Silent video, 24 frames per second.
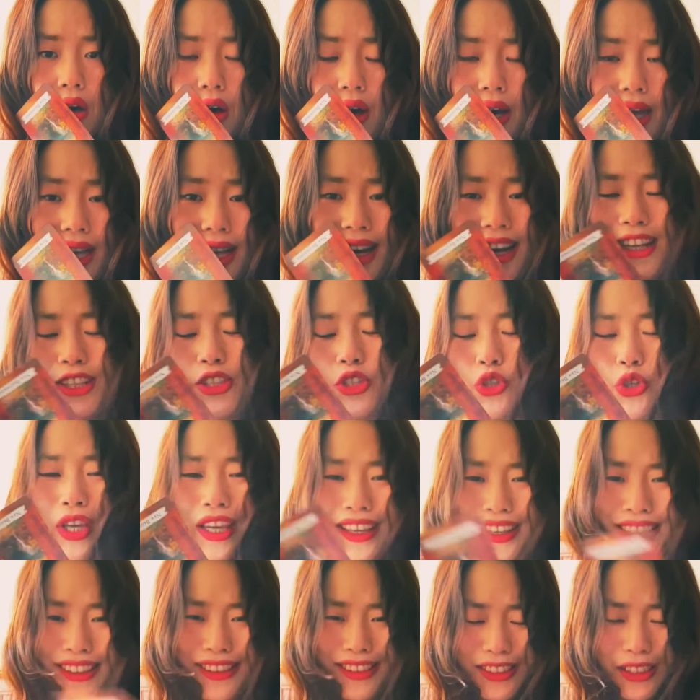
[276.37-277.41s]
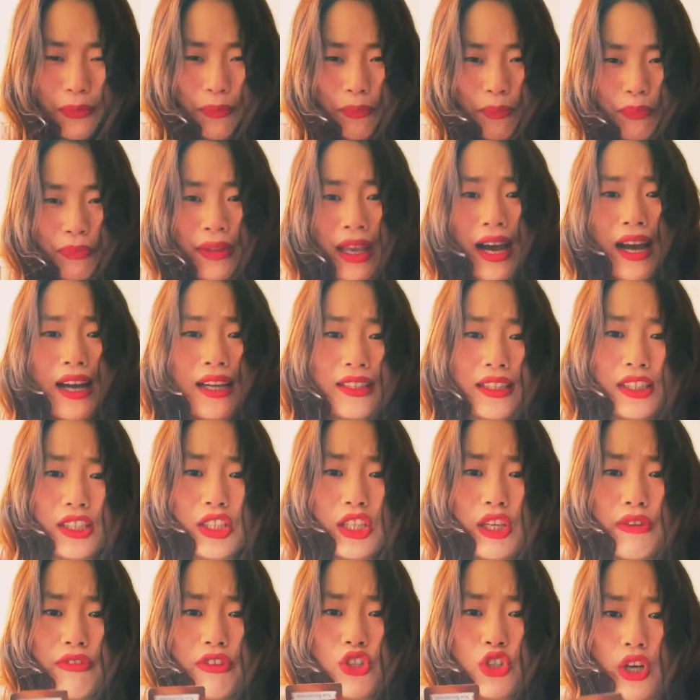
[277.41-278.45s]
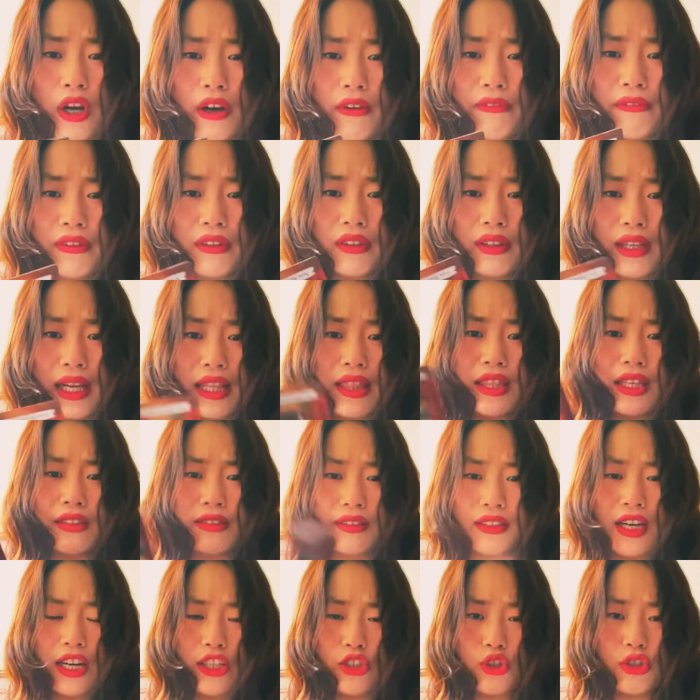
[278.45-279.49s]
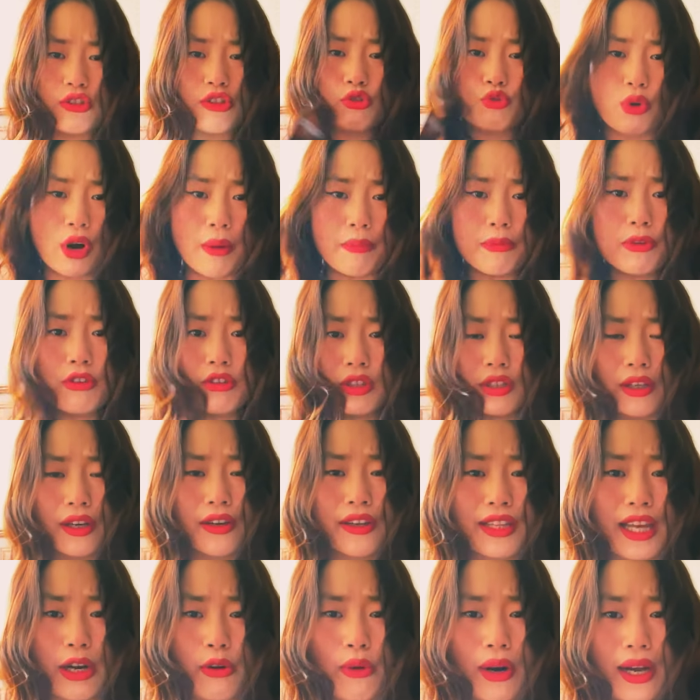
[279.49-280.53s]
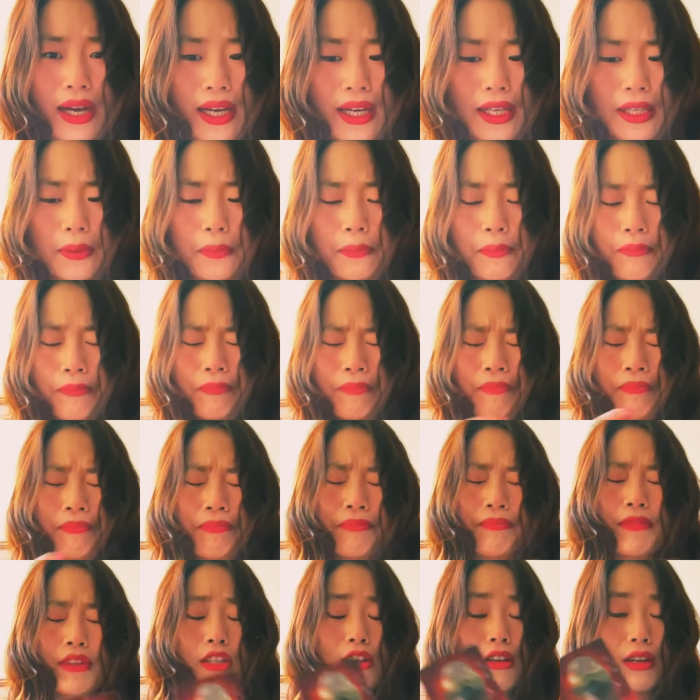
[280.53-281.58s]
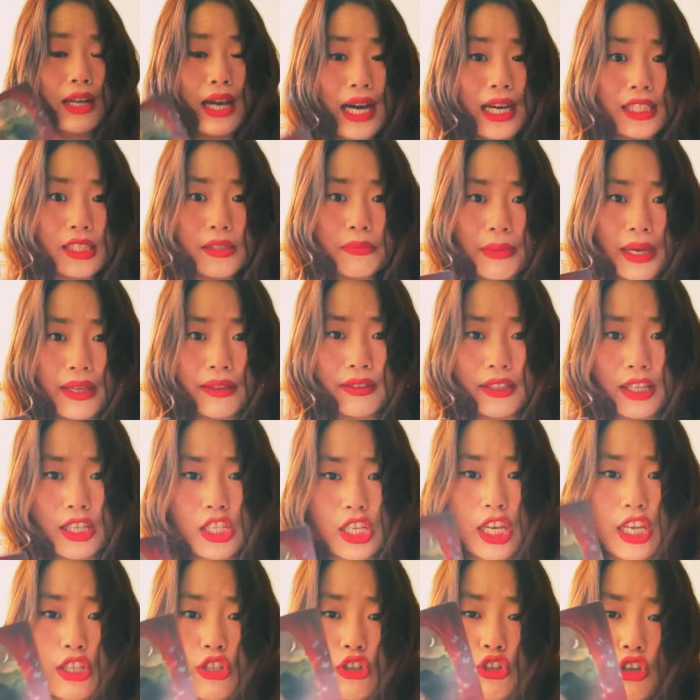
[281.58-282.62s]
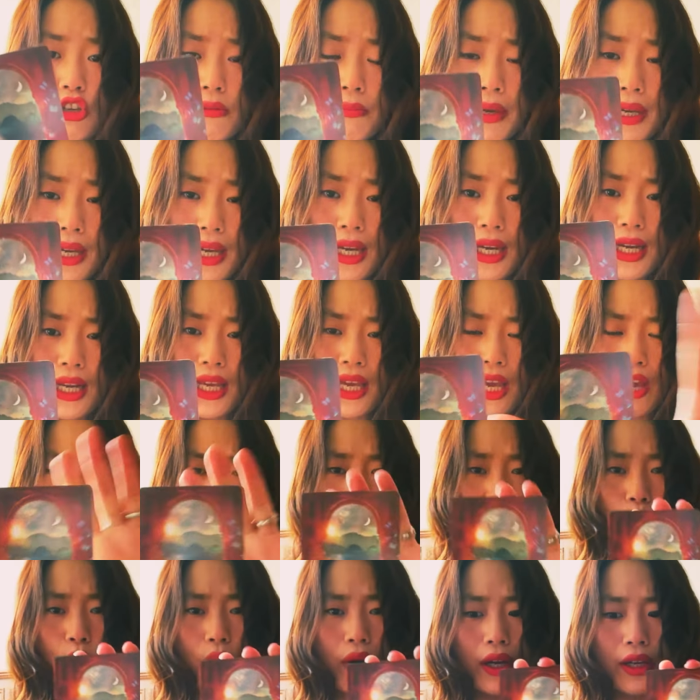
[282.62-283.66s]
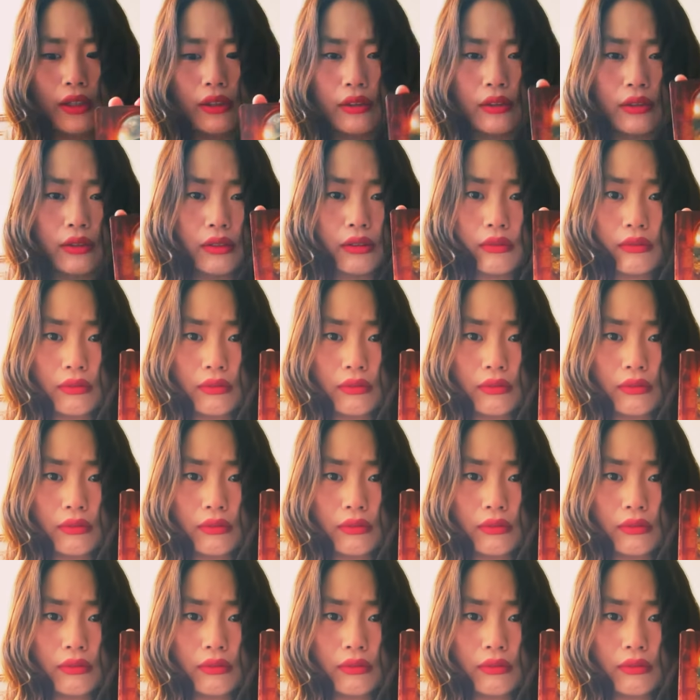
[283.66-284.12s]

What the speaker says: I got chills. I didn't even shuffle and this card just dropped. You saw that, right? The last message is new beginning, everyone.